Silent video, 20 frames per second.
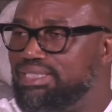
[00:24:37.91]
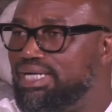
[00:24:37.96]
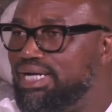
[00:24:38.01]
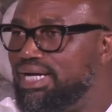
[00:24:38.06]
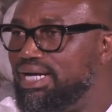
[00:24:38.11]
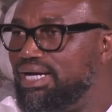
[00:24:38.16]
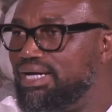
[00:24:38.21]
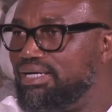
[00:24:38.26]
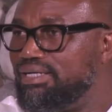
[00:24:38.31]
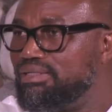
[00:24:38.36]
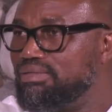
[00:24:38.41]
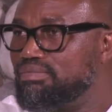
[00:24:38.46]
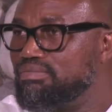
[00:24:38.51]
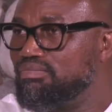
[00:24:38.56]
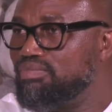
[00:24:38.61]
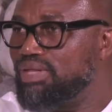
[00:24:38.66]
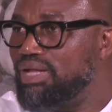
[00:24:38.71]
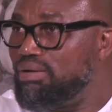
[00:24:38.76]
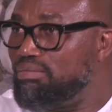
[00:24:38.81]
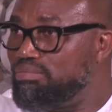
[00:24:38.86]
there
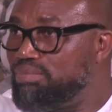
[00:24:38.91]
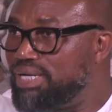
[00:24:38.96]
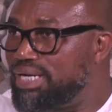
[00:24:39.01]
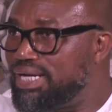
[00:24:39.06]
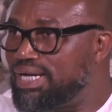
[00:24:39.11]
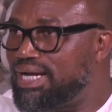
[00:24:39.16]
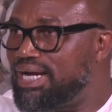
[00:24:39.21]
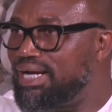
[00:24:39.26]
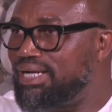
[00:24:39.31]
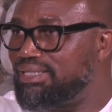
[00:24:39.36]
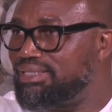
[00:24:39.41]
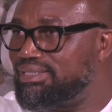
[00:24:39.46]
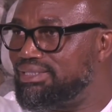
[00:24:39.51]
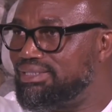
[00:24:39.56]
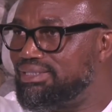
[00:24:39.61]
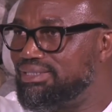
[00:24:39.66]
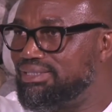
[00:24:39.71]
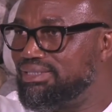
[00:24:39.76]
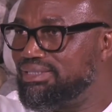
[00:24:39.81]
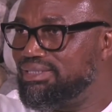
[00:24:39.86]
and play
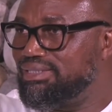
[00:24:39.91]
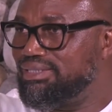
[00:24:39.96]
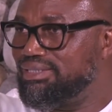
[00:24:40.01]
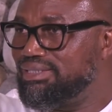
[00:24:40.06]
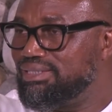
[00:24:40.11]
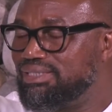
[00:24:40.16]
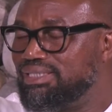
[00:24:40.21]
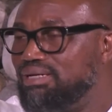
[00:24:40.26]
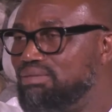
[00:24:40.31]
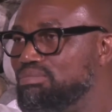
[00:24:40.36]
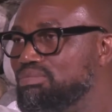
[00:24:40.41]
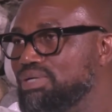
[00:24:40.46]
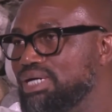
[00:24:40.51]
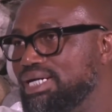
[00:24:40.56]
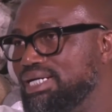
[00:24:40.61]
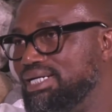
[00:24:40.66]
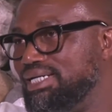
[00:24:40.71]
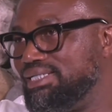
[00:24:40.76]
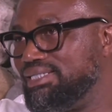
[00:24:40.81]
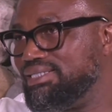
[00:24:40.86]
cards. Yeah. They are
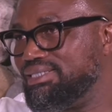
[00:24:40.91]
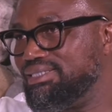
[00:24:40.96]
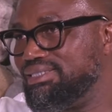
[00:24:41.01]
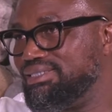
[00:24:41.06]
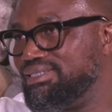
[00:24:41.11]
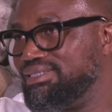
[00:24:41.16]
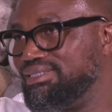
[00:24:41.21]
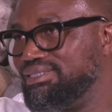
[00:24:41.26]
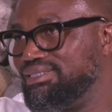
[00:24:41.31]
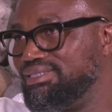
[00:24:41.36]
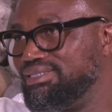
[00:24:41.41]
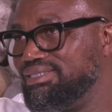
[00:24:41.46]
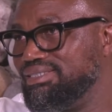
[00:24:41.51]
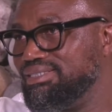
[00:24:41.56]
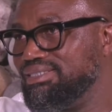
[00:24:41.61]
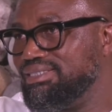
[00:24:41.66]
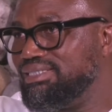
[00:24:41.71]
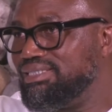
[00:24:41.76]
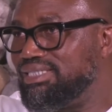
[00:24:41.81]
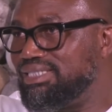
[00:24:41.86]
brothers
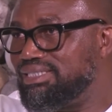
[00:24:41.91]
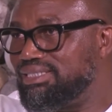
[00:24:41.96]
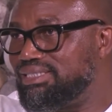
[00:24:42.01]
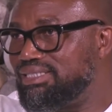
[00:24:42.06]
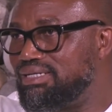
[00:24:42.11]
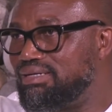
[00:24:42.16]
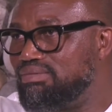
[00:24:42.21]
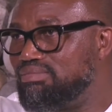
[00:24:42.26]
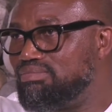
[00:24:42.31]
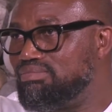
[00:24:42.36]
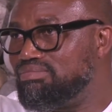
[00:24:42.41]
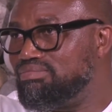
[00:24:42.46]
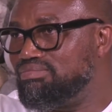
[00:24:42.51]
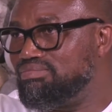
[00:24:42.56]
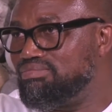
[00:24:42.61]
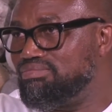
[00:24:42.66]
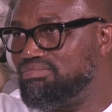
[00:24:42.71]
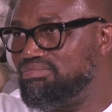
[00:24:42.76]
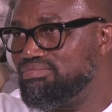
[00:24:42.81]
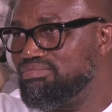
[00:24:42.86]
in the
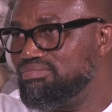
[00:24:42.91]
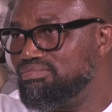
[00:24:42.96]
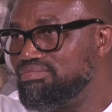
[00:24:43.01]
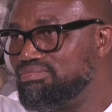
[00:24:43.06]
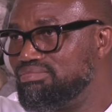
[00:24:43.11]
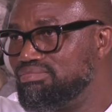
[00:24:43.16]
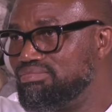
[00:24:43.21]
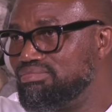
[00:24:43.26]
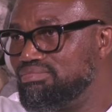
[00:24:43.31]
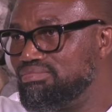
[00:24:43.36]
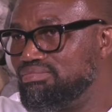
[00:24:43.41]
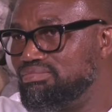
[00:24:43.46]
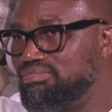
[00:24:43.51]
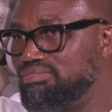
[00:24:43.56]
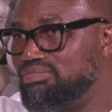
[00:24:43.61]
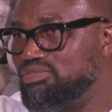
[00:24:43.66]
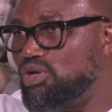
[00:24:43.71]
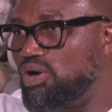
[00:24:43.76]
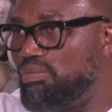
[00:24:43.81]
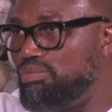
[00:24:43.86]
same
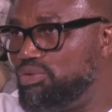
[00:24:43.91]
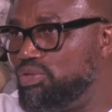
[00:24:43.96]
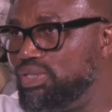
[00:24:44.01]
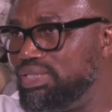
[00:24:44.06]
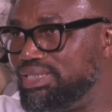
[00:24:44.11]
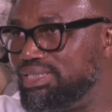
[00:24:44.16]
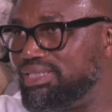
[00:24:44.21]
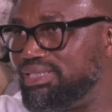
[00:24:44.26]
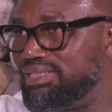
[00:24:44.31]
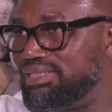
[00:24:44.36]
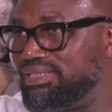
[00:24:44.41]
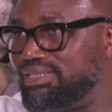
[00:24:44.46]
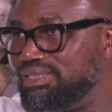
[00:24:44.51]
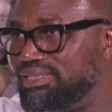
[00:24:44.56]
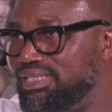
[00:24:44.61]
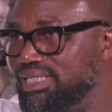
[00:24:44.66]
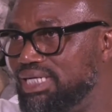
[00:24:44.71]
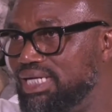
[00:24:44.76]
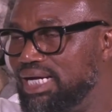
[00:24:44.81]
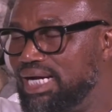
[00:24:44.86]
community. Yeah.
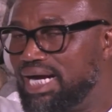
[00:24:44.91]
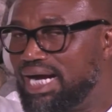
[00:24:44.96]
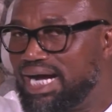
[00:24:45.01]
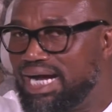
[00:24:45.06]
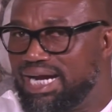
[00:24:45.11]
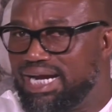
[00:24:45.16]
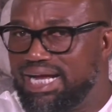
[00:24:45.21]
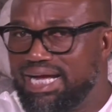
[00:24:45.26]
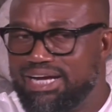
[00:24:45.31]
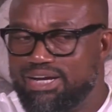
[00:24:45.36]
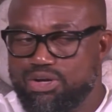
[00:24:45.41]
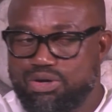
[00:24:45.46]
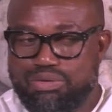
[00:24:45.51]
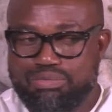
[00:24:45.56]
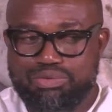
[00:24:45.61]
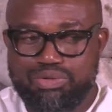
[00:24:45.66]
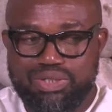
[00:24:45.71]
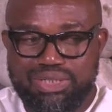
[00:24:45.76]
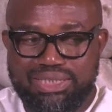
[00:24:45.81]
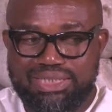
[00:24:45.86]
I like
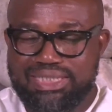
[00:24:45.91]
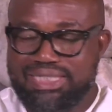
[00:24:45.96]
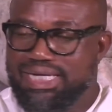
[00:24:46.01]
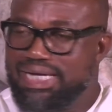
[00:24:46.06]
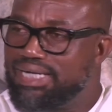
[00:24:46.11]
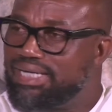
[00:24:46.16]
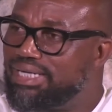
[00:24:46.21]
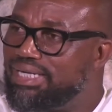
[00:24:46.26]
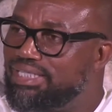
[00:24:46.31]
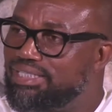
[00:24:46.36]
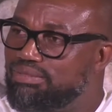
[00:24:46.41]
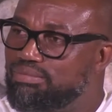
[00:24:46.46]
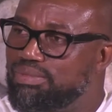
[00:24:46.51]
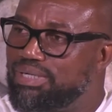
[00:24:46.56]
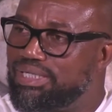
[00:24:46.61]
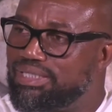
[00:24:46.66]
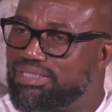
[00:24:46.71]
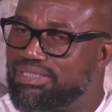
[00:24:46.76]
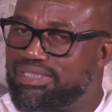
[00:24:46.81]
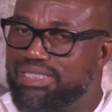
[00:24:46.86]
community
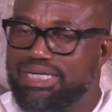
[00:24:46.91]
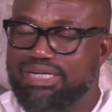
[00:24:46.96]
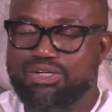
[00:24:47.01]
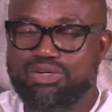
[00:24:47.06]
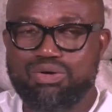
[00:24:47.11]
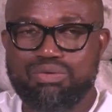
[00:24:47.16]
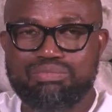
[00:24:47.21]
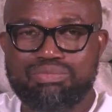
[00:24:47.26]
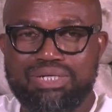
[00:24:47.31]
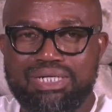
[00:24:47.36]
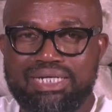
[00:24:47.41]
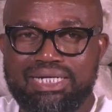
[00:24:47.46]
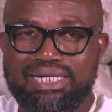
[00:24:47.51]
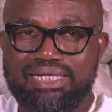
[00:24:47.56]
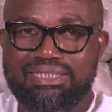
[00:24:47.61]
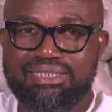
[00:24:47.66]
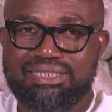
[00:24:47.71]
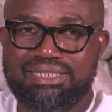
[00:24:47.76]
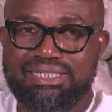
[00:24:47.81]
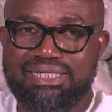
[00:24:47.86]
engagement, and
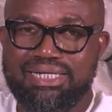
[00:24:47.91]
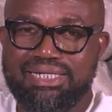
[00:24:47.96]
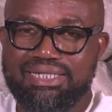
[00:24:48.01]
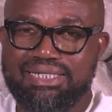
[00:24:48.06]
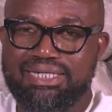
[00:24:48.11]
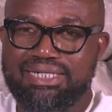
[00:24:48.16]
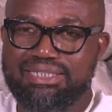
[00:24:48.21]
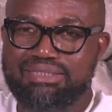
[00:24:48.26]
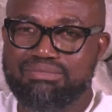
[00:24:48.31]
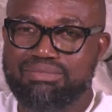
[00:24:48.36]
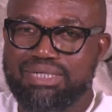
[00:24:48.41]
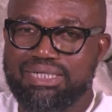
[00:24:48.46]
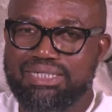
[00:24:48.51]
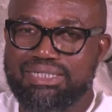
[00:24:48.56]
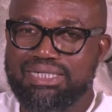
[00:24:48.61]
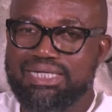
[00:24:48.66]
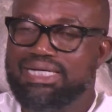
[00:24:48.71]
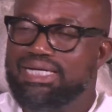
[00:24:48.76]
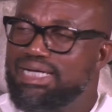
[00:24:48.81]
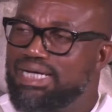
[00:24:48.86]
community engagement
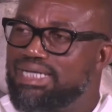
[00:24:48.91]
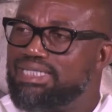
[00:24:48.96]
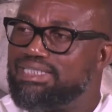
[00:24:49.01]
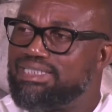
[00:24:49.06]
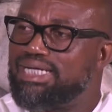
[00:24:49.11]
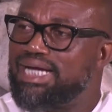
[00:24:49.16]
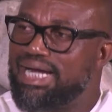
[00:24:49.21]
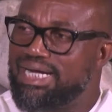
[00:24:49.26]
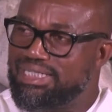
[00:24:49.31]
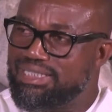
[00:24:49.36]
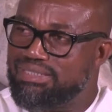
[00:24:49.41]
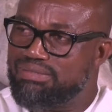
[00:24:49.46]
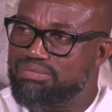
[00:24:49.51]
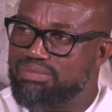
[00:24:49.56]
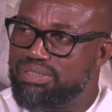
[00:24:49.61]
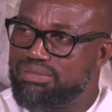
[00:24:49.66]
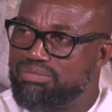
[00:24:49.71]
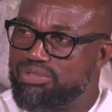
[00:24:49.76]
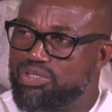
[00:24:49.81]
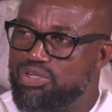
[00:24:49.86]
excites
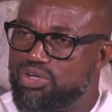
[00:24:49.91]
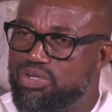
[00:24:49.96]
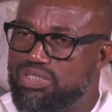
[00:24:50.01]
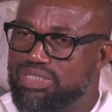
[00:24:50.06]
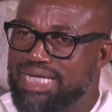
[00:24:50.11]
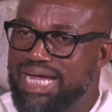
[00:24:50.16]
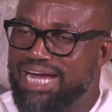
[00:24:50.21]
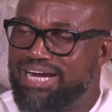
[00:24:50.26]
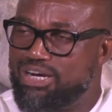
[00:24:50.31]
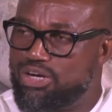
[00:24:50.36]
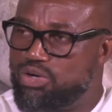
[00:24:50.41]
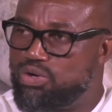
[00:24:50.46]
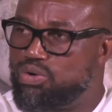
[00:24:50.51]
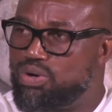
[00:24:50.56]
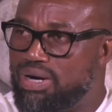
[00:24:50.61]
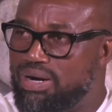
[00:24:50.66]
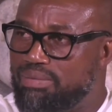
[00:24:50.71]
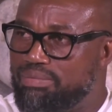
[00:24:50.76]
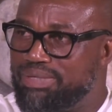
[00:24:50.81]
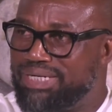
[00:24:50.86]
me because I grew
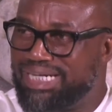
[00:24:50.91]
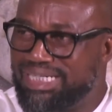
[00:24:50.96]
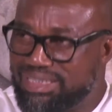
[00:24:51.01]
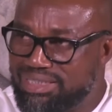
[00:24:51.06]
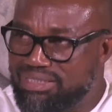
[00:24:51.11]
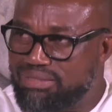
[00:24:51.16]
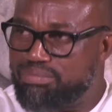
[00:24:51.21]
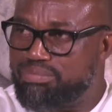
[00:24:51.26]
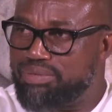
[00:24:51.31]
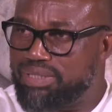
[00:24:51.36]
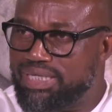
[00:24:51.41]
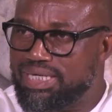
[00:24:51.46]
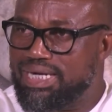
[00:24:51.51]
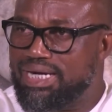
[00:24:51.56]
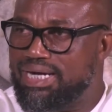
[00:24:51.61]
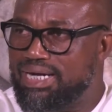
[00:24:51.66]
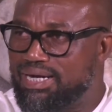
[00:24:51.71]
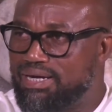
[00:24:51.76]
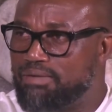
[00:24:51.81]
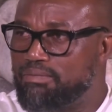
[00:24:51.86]
up in a
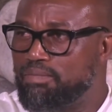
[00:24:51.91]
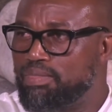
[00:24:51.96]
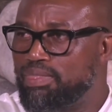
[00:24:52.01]
typical